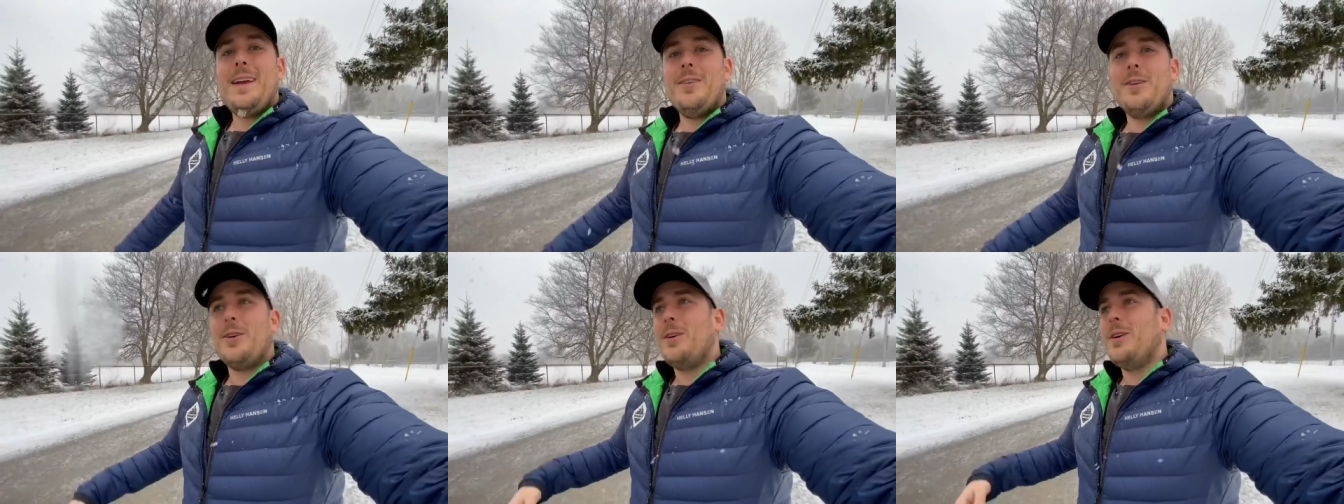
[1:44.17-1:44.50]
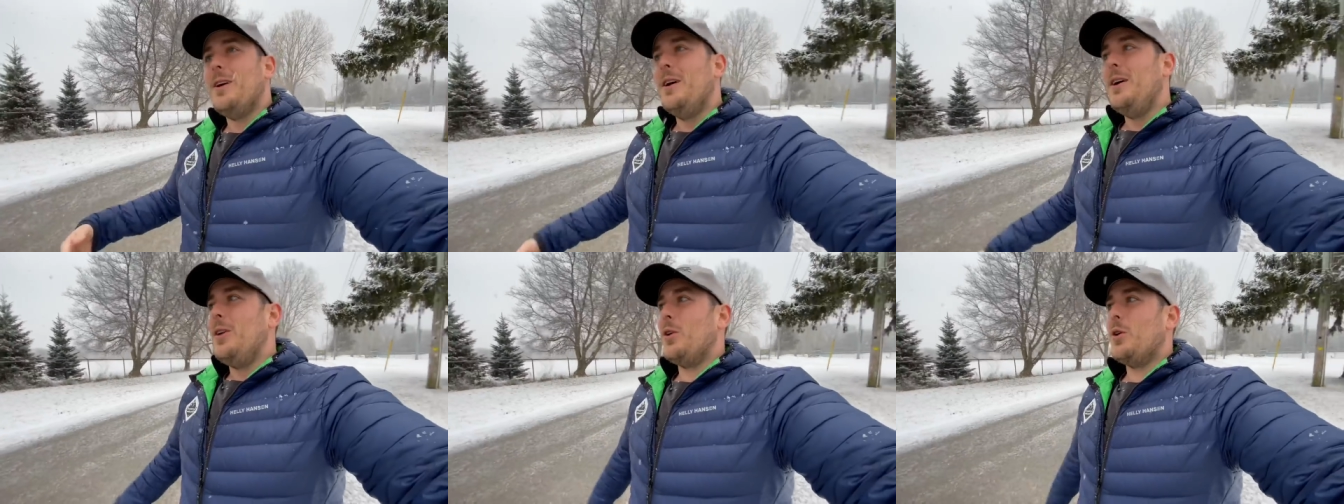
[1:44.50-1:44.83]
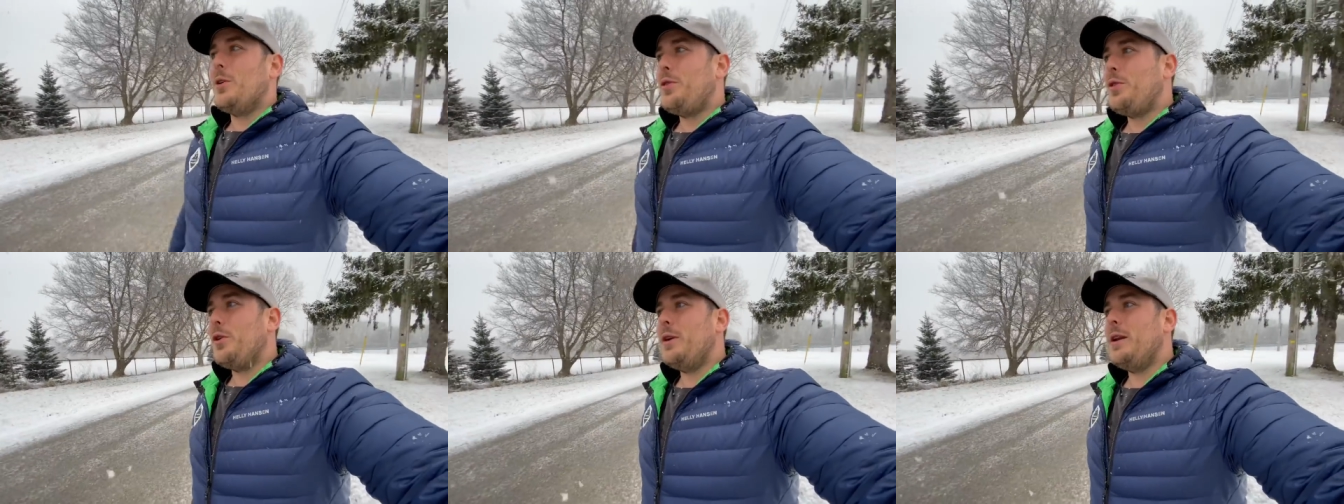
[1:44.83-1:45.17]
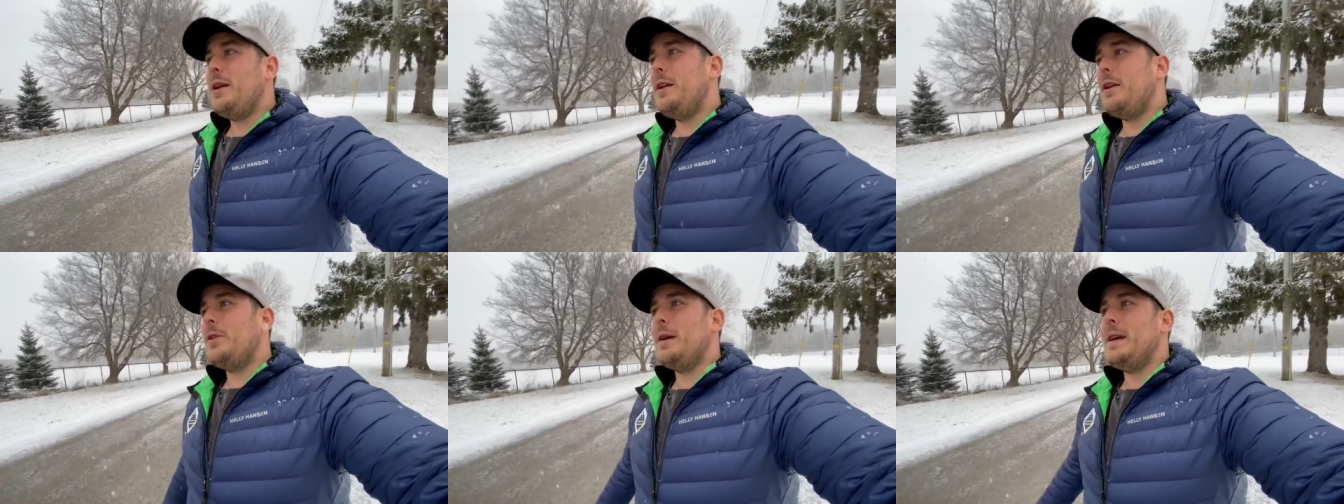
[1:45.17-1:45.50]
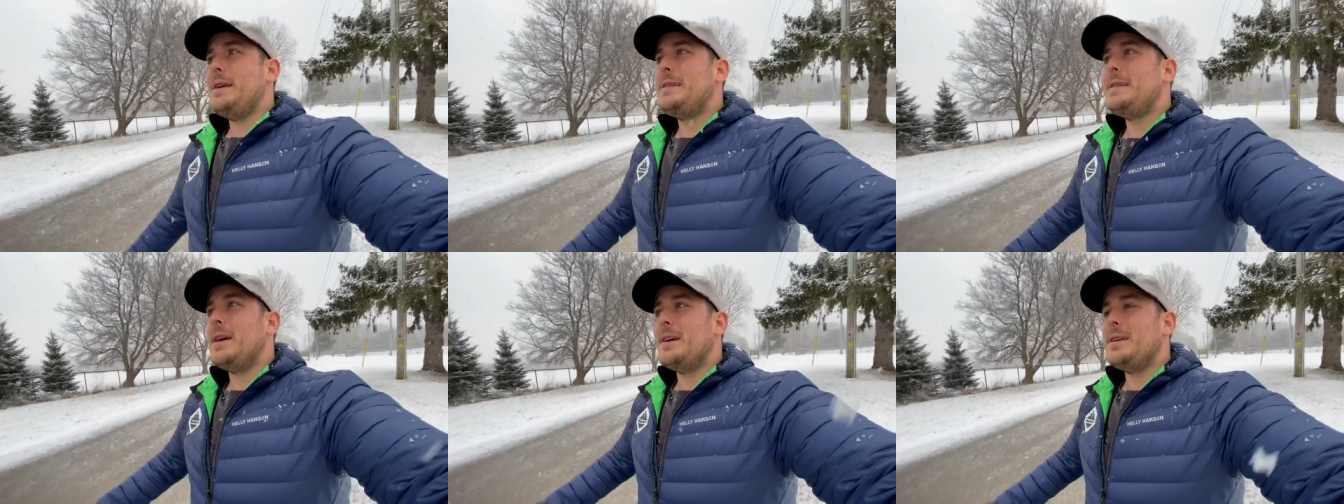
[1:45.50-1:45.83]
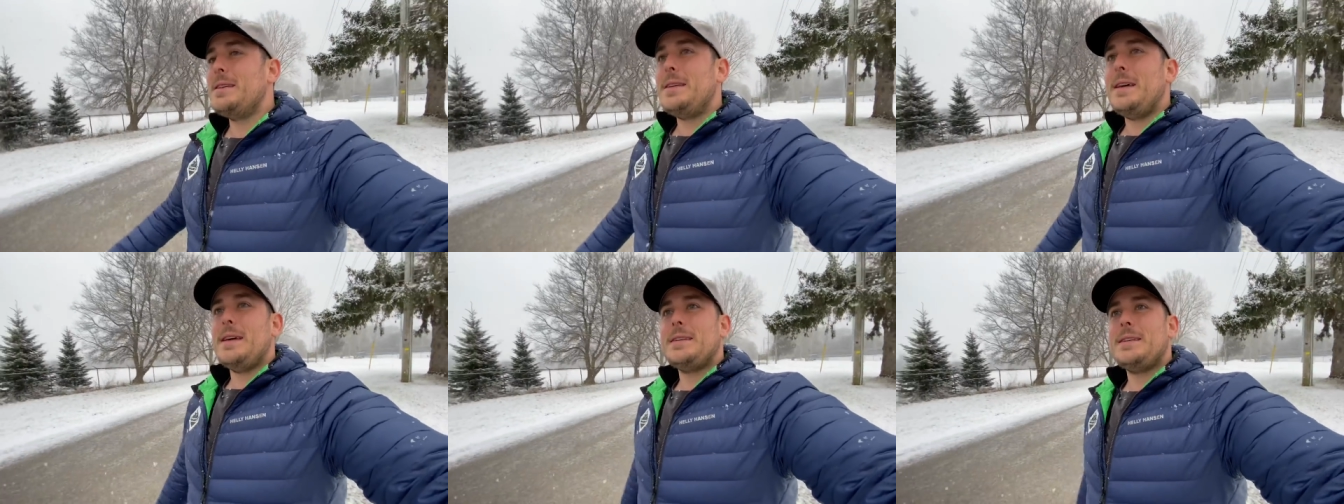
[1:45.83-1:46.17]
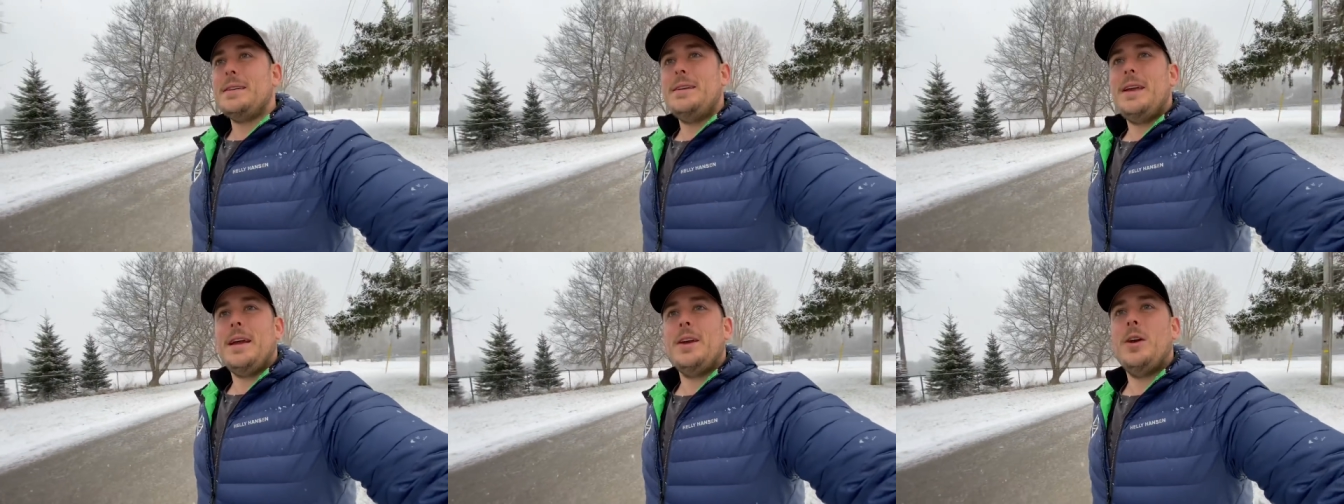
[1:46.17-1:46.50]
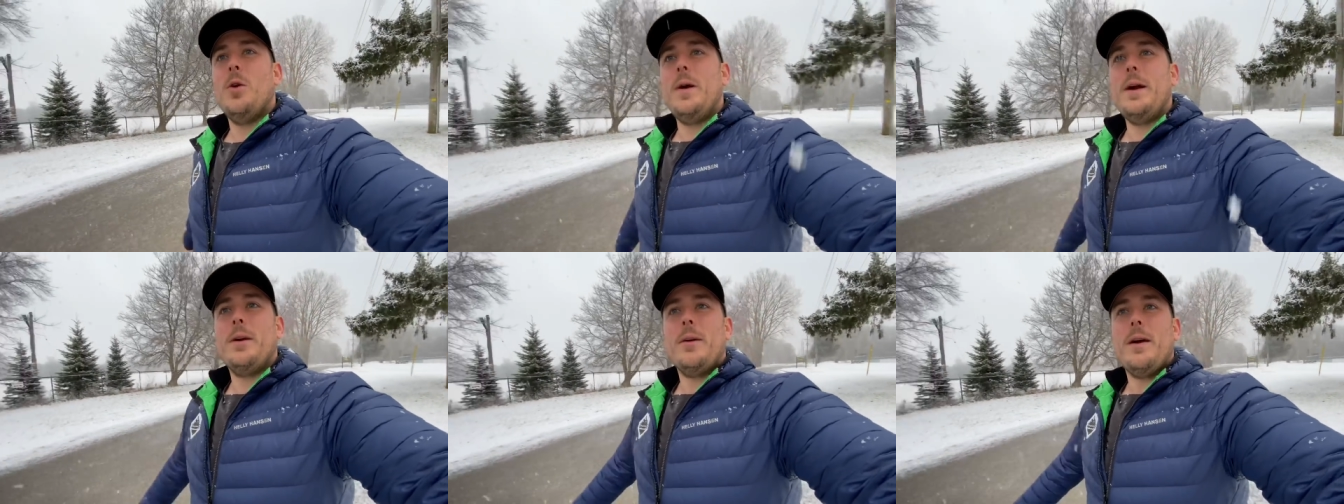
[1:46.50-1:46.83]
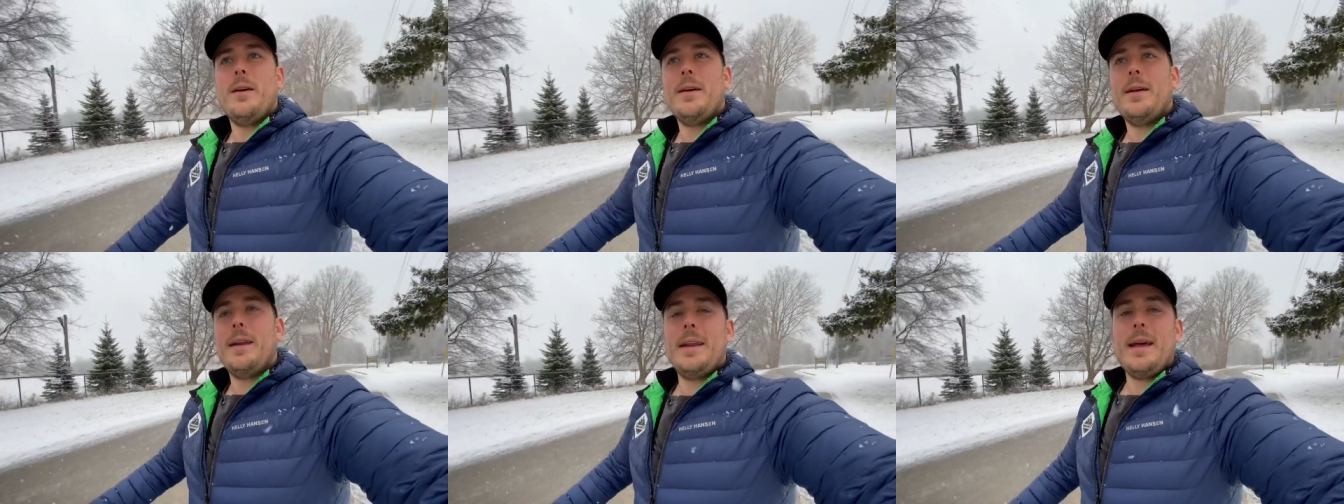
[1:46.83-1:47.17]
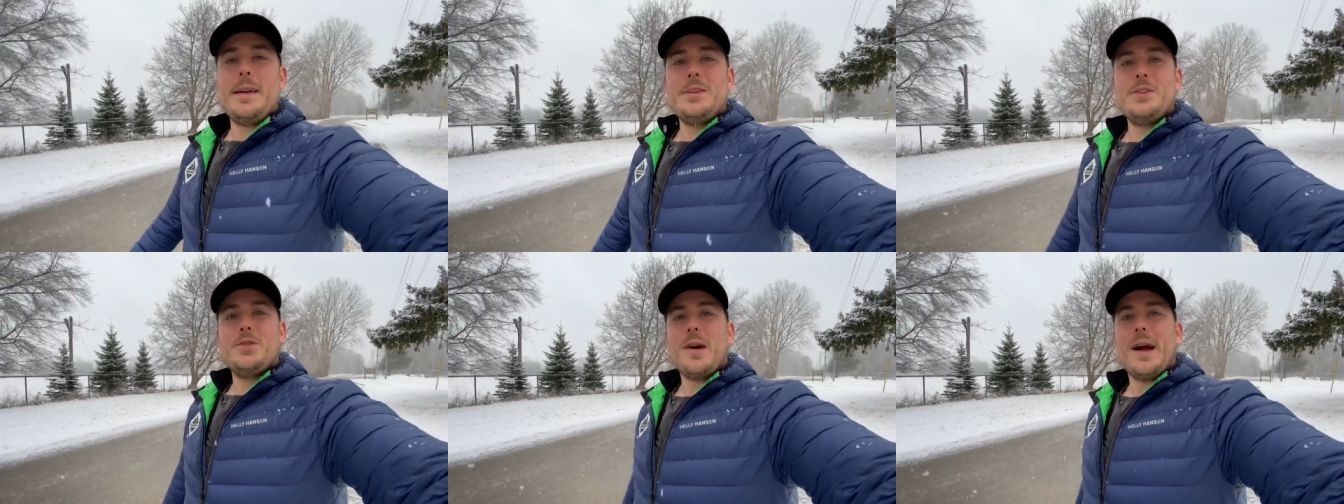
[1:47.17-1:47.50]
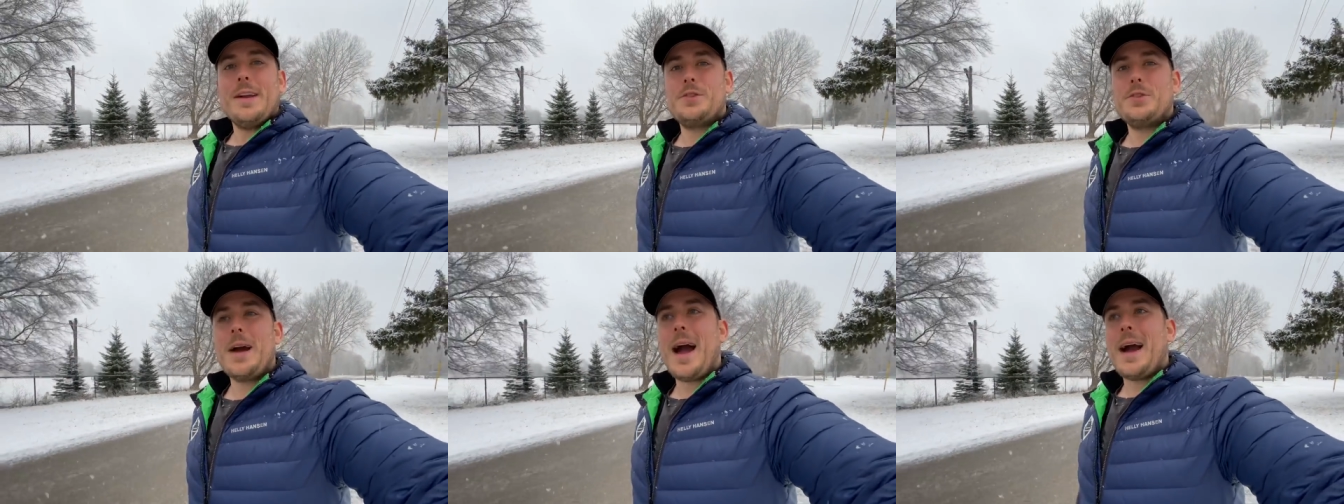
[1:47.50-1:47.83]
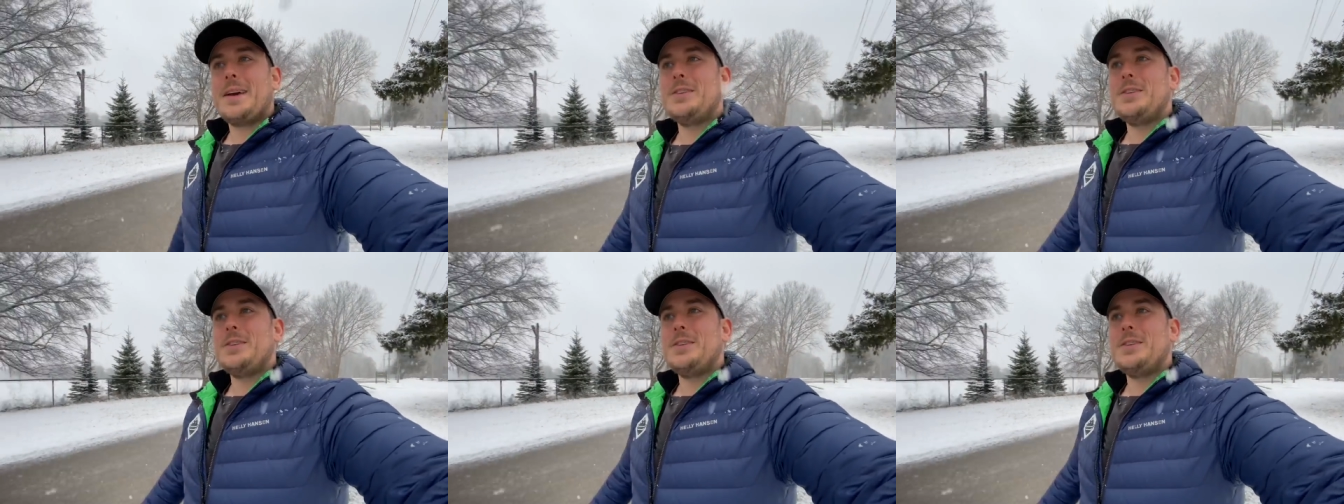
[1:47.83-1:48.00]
or, or 30 degrees Celsius and, and going around on a nice dry track.